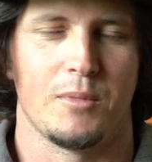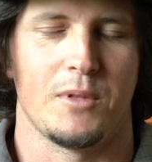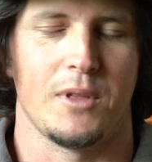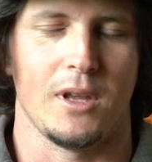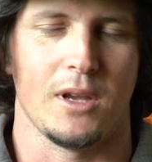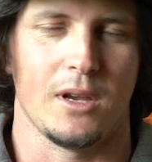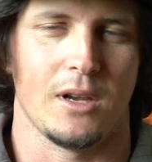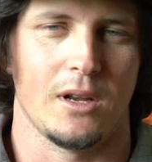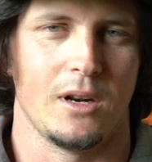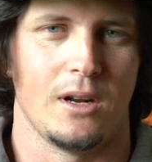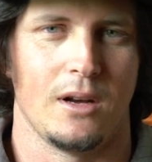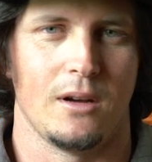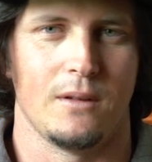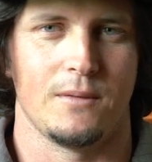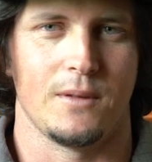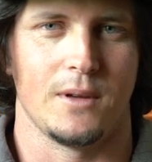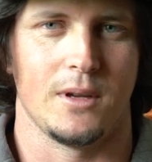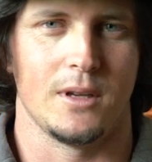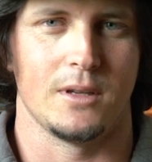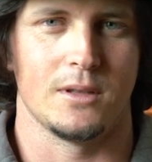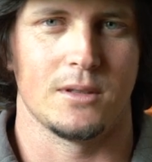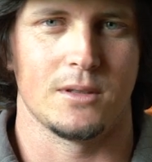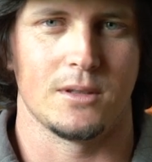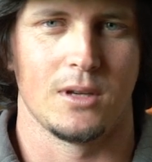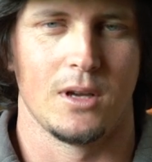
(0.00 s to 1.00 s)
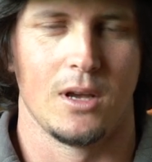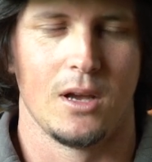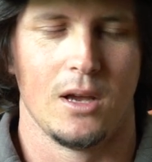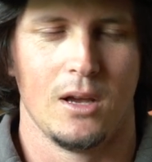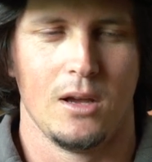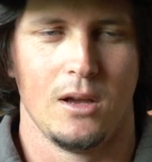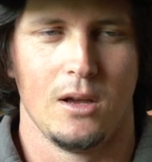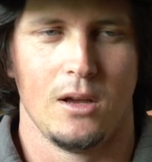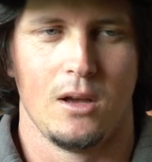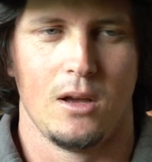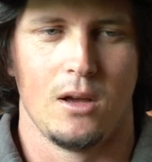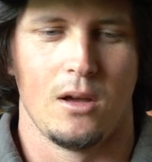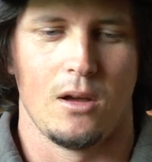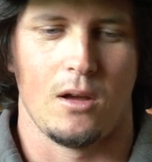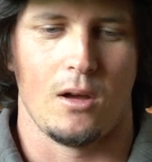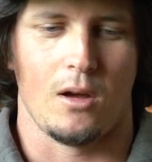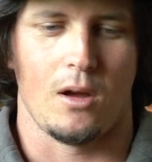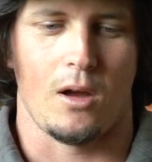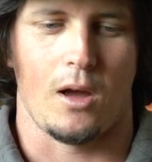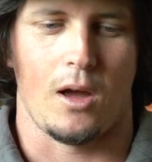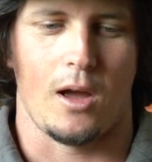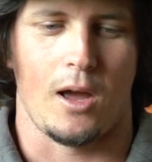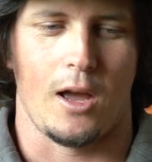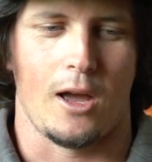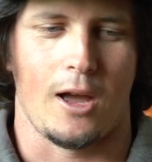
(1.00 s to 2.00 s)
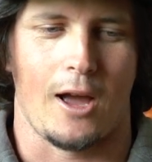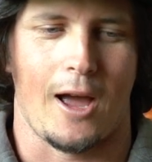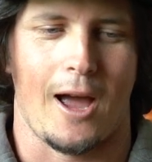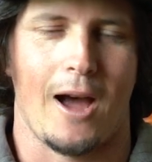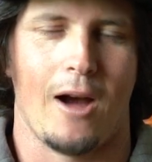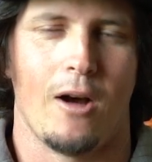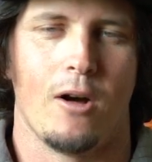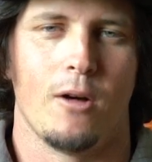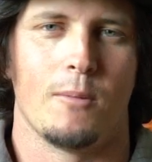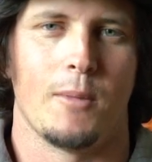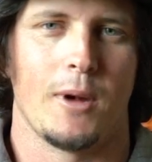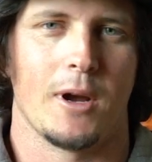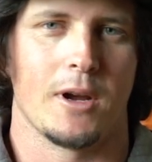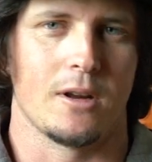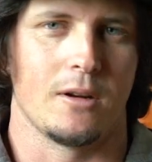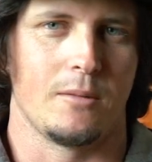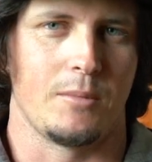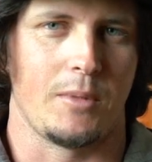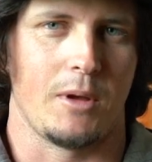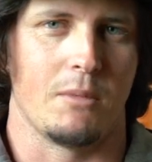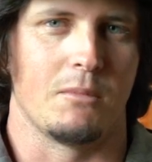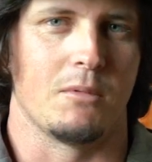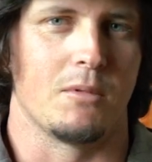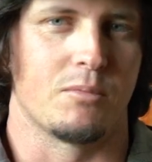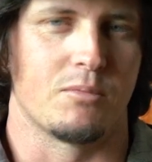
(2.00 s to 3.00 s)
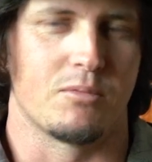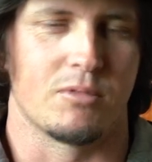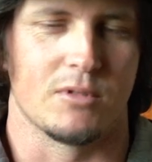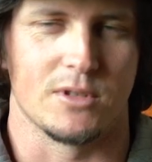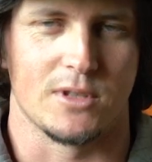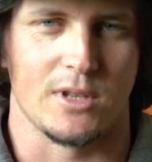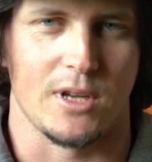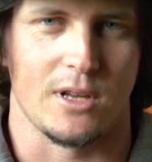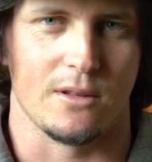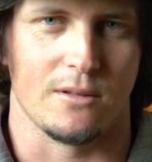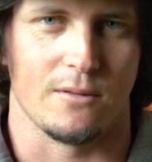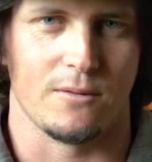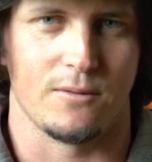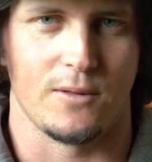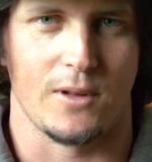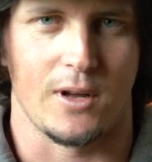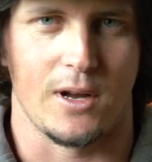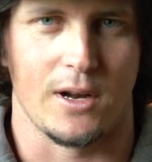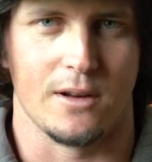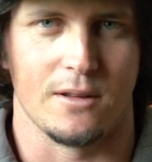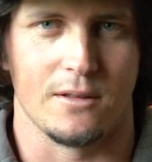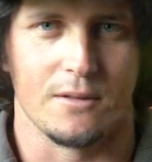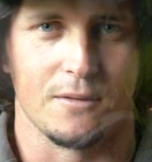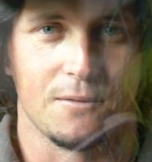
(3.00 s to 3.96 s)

thinking of is, how am I going to be able to present the fly to the